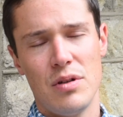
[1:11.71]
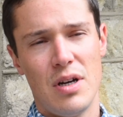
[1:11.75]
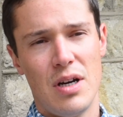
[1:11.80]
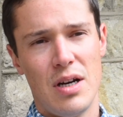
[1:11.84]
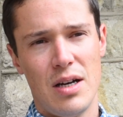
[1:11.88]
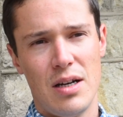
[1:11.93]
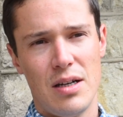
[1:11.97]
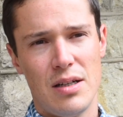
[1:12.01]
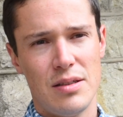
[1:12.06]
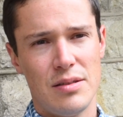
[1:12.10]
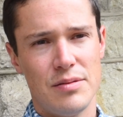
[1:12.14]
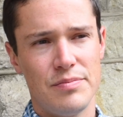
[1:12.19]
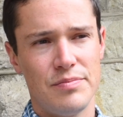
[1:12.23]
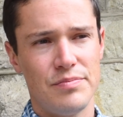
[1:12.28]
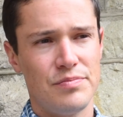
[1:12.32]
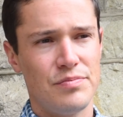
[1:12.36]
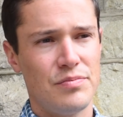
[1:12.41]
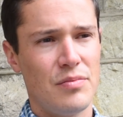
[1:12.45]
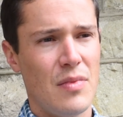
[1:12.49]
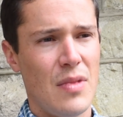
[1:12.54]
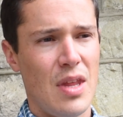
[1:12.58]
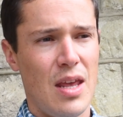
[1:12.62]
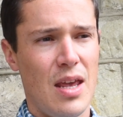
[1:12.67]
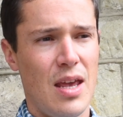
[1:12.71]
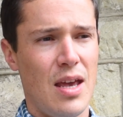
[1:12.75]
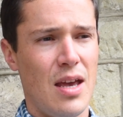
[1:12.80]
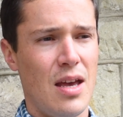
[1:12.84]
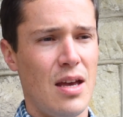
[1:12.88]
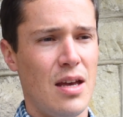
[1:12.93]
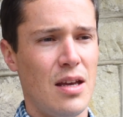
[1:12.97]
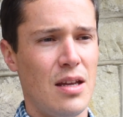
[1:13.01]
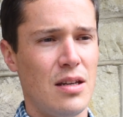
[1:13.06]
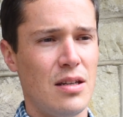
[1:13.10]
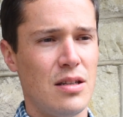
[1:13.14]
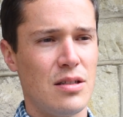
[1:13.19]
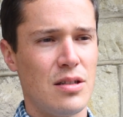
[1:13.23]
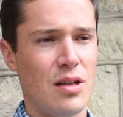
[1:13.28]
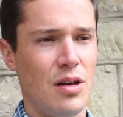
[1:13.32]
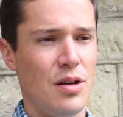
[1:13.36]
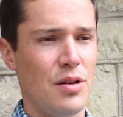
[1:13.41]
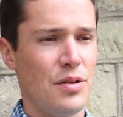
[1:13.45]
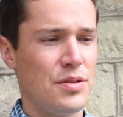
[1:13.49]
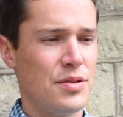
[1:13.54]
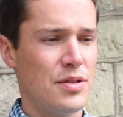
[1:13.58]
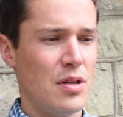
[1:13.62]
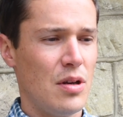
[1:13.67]
and
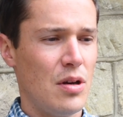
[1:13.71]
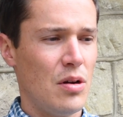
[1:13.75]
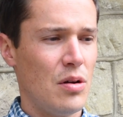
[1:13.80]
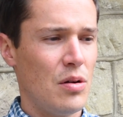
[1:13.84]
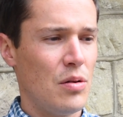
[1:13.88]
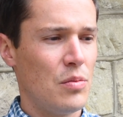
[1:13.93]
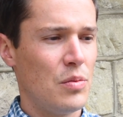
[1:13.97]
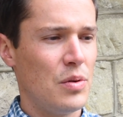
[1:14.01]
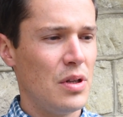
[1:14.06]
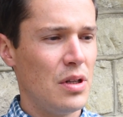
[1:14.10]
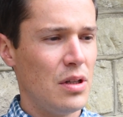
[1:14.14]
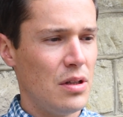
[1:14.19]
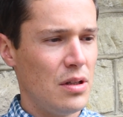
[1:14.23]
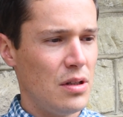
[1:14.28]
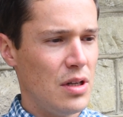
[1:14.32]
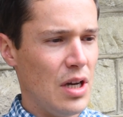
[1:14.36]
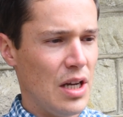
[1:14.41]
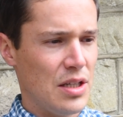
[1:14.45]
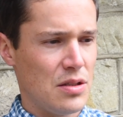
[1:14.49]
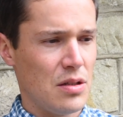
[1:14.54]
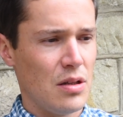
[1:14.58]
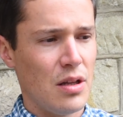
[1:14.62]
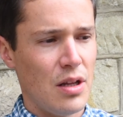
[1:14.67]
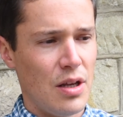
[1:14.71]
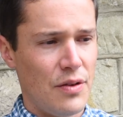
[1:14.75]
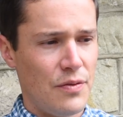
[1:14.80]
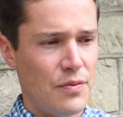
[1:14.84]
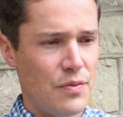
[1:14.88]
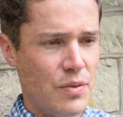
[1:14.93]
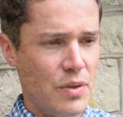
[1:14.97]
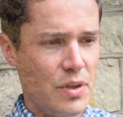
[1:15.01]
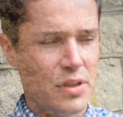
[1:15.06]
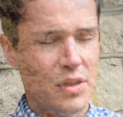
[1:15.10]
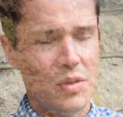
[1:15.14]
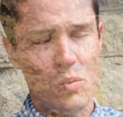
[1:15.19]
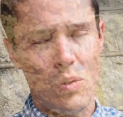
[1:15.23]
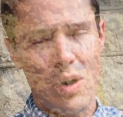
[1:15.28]
also we got to live with the